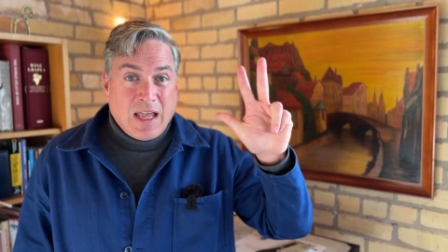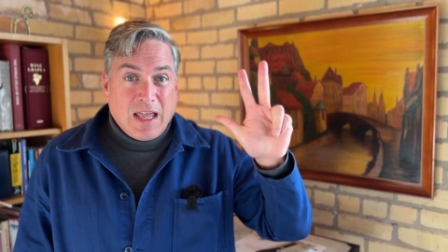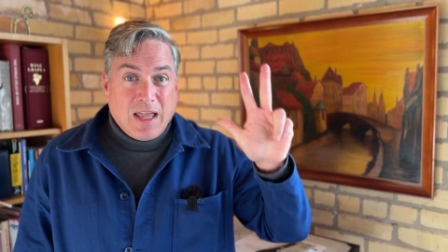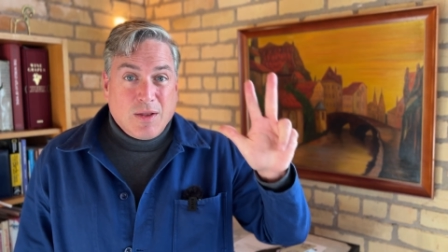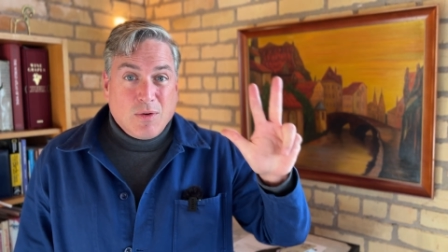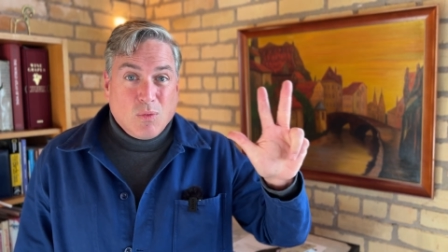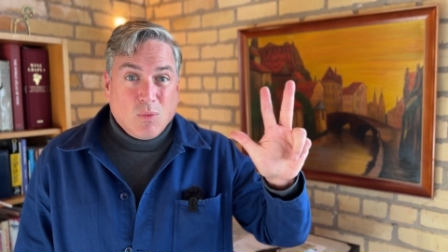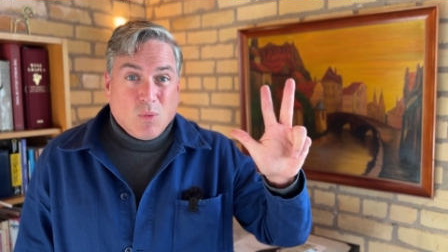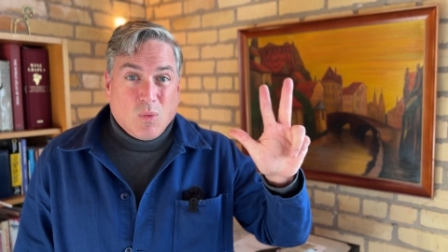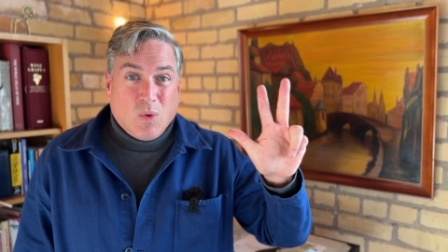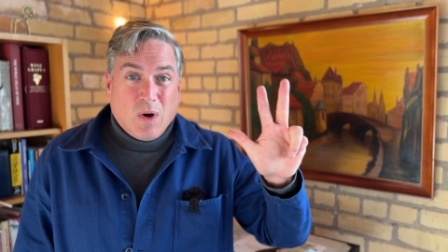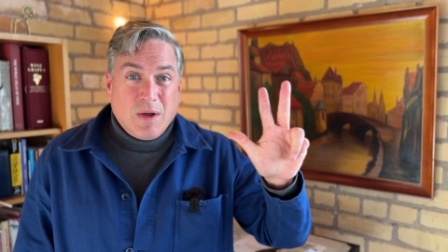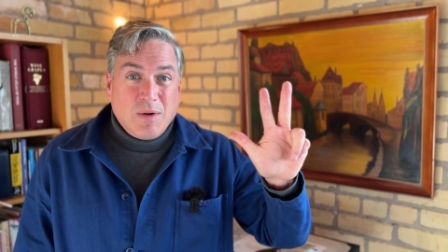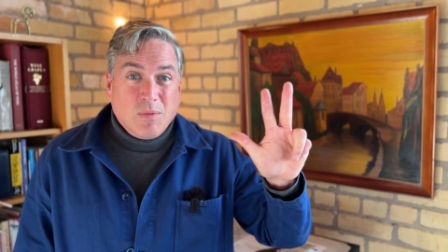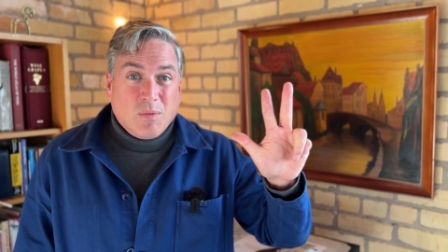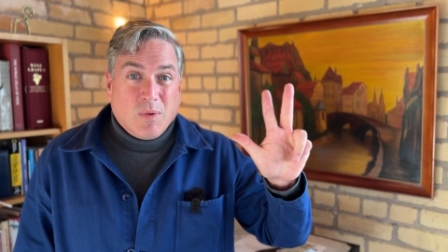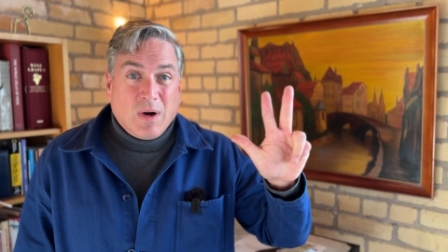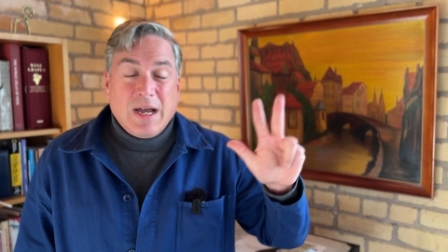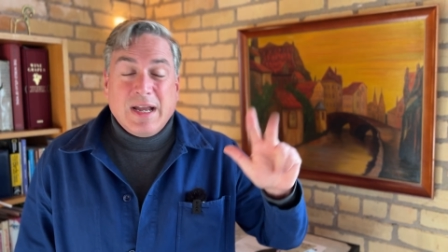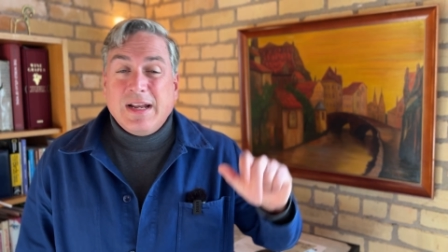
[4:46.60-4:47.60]
and
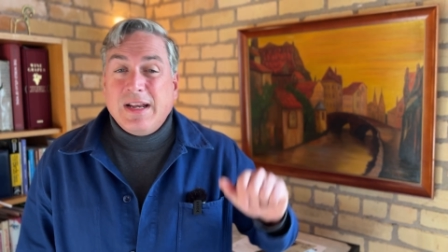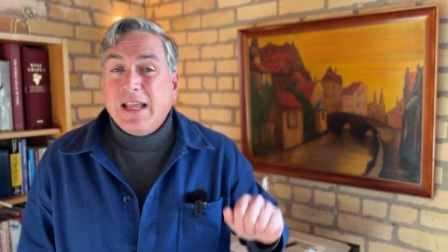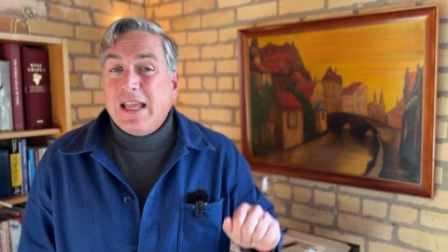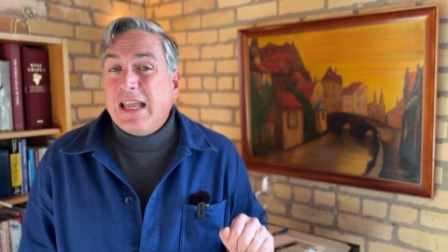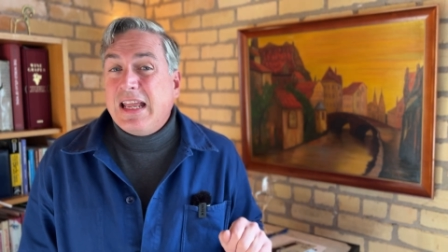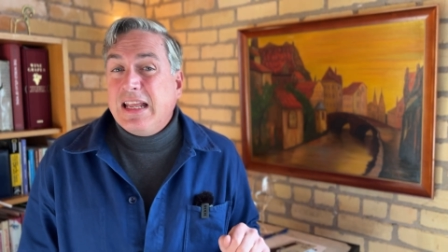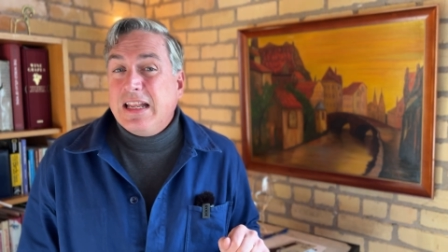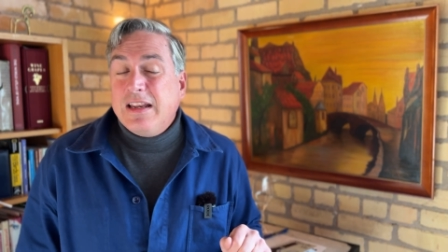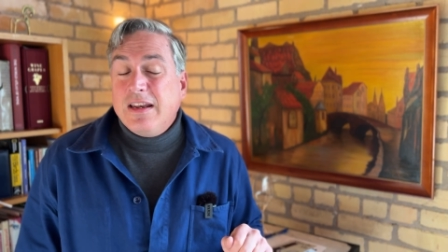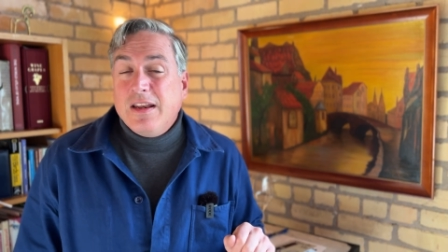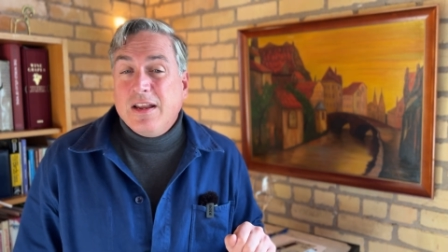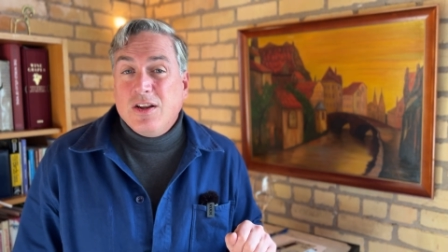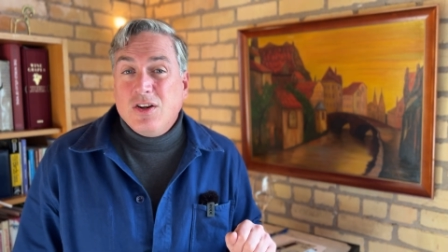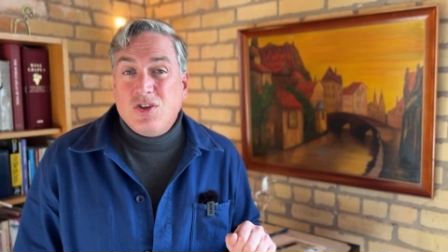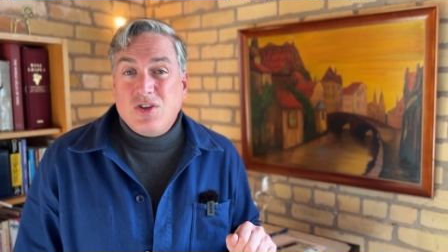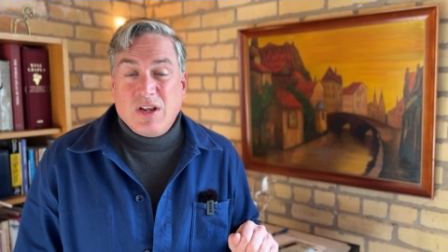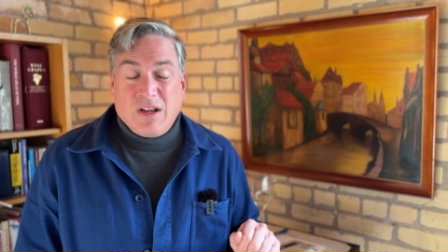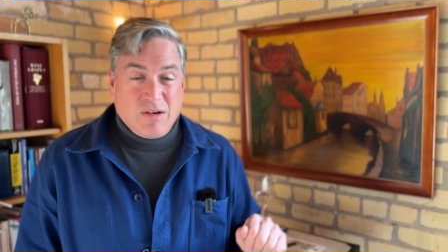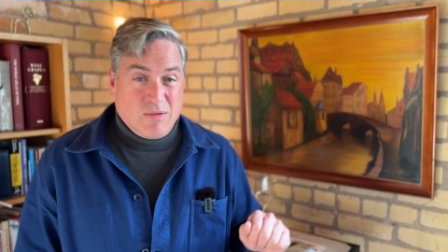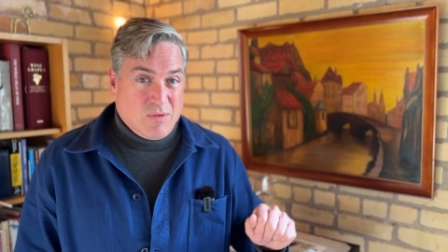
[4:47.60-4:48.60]
1 white in
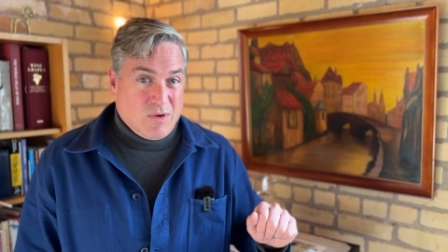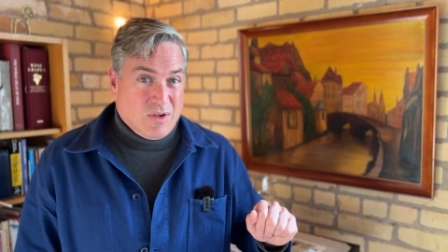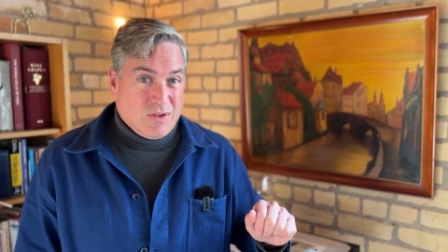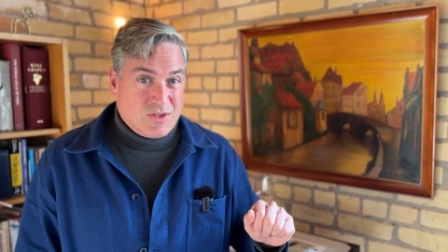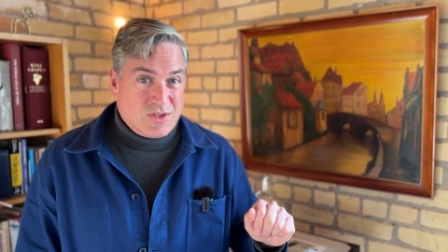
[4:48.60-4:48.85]
general.